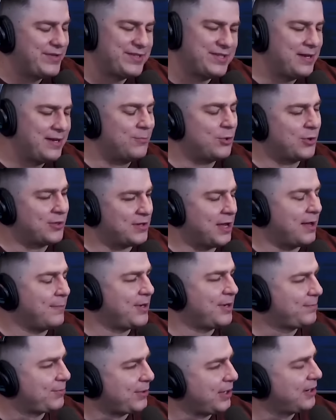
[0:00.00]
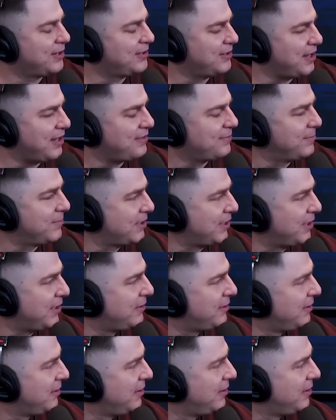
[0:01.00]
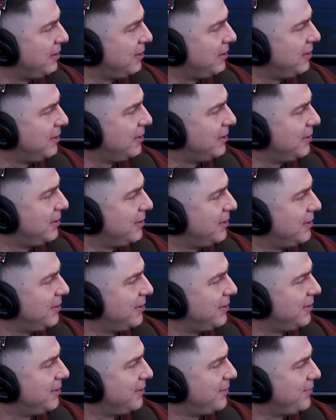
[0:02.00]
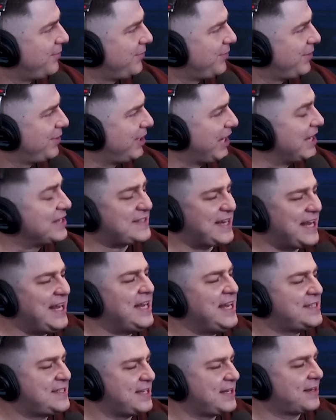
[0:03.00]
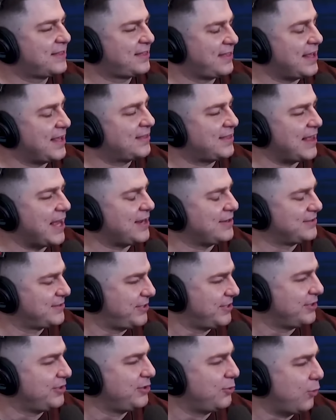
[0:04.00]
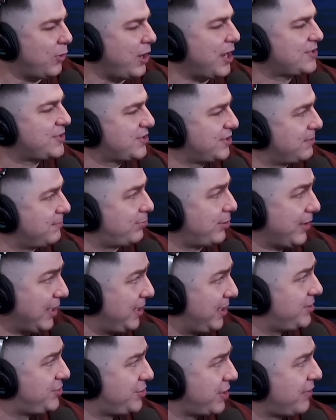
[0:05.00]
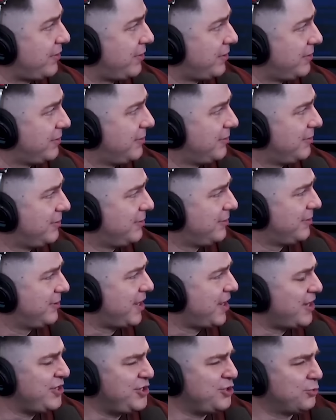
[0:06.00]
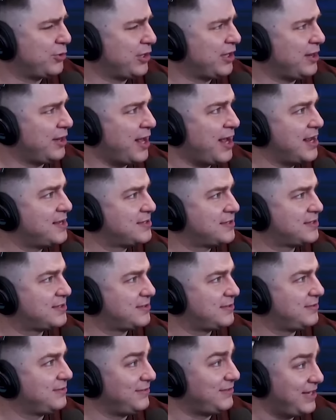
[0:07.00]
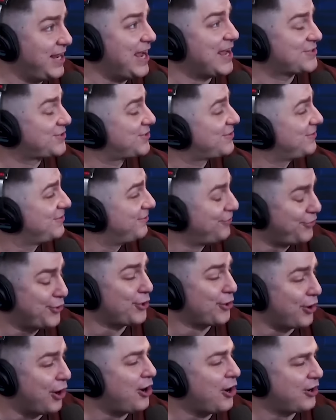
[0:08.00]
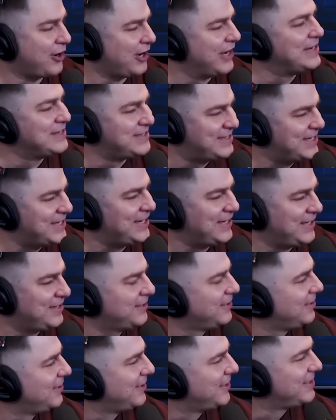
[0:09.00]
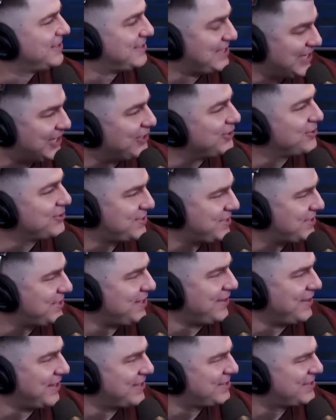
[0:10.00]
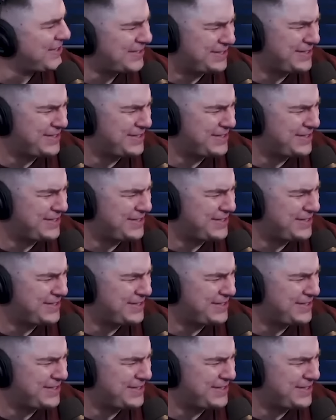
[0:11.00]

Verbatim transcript: Is he a more dominant player than Nathan MacKinnon? No. No. It's easy to think that until you watch them play each other and you realize, yes, there are indeed tiers to this.